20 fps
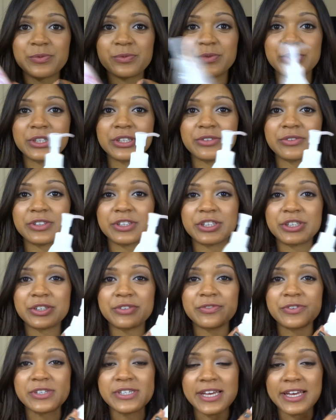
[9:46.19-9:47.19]
really good
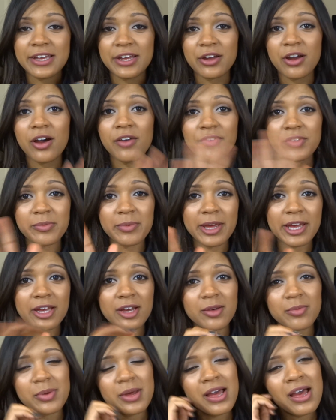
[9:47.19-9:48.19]
for taking off your
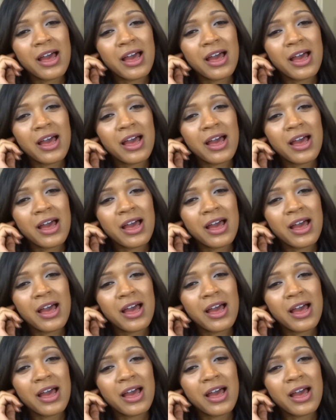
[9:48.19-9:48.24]
makeup.